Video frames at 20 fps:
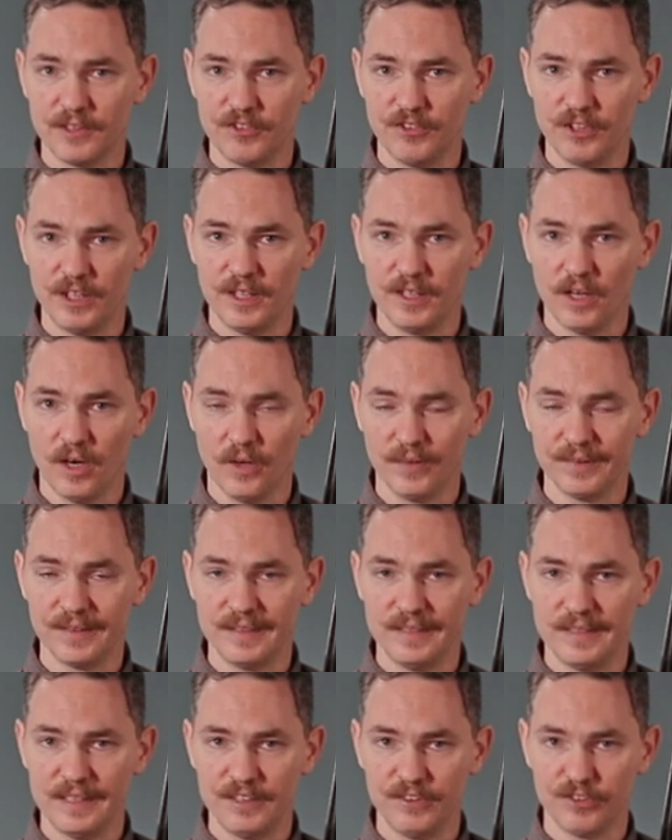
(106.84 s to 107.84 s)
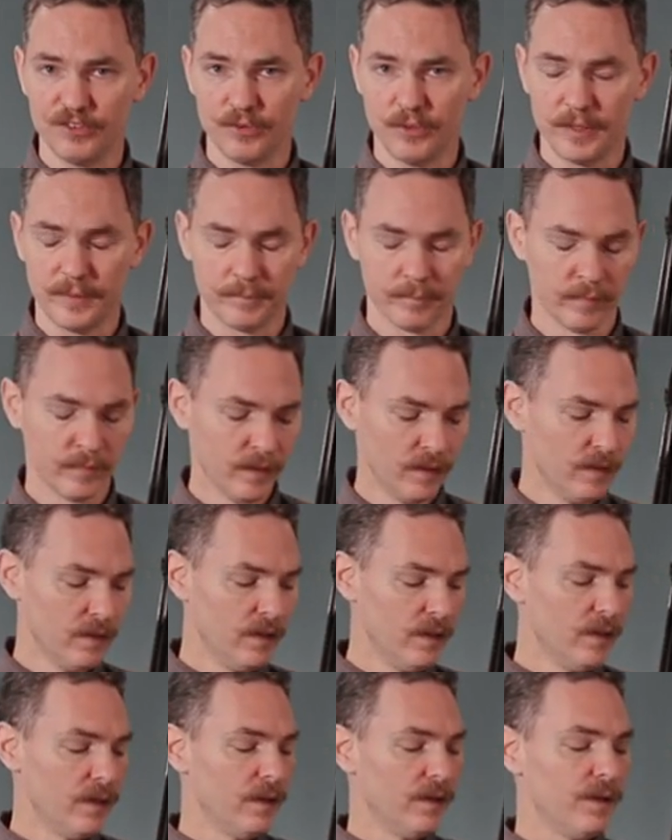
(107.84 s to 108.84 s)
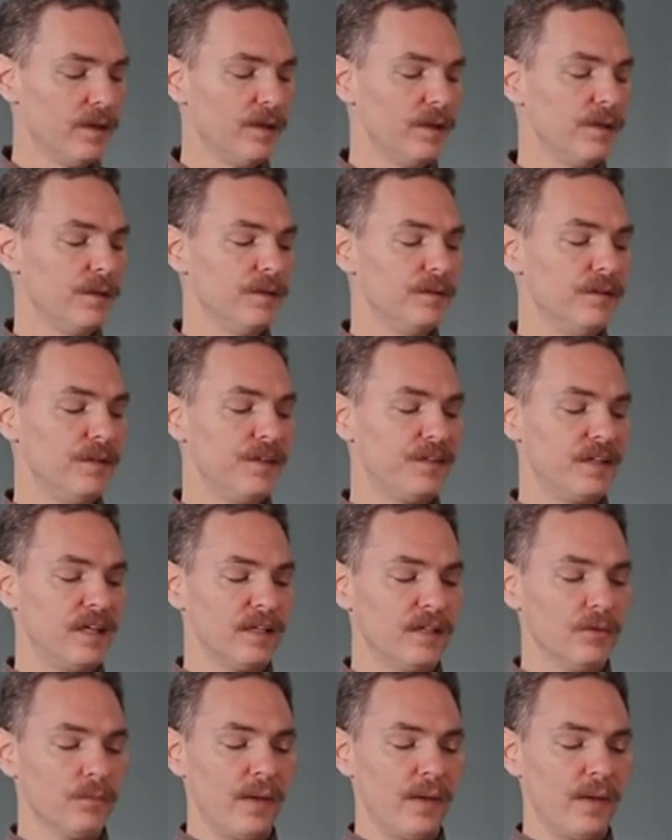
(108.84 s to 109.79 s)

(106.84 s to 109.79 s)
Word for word: the G on the D string. The thing to